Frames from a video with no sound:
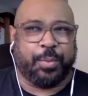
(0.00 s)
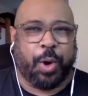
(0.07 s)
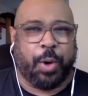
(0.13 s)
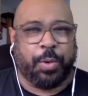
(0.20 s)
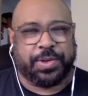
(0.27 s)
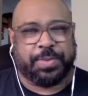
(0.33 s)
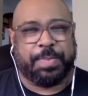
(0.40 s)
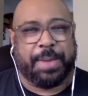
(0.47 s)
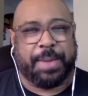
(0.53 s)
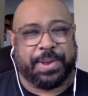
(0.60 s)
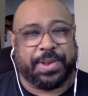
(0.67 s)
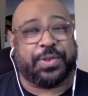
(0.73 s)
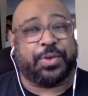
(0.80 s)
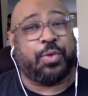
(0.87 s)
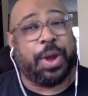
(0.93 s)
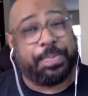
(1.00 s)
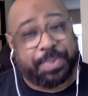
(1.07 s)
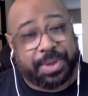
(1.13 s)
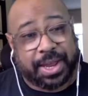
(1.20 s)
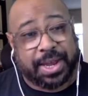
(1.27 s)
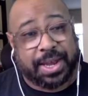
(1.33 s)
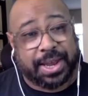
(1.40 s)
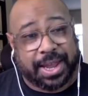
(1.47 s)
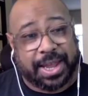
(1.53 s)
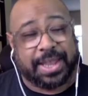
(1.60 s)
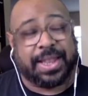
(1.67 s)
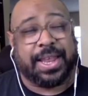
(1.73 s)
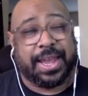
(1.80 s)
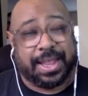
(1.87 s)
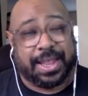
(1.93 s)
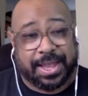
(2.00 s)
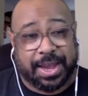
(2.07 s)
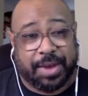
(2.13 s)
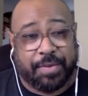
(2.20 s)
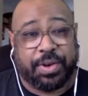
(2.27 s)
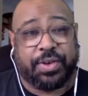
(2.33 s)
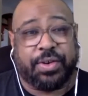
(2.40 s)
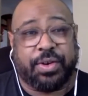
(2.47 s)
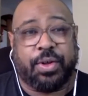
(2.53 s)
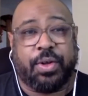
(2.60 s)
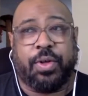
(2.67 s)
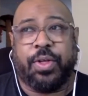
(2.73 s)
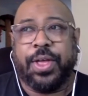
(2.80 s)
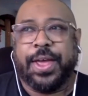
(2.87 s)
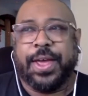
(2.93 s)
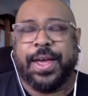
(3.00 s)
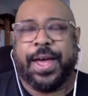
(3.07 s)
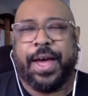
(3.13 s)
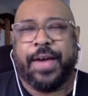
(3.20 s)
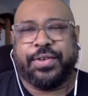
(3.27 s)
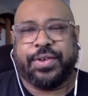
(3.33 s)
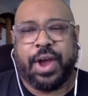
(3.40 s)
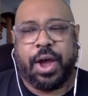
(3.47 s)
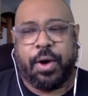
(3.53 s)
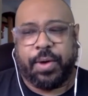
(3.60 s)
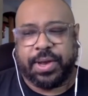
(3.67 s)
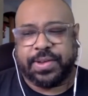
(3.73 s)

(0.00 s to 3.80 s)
what was maybe scripted in in the original uh, show.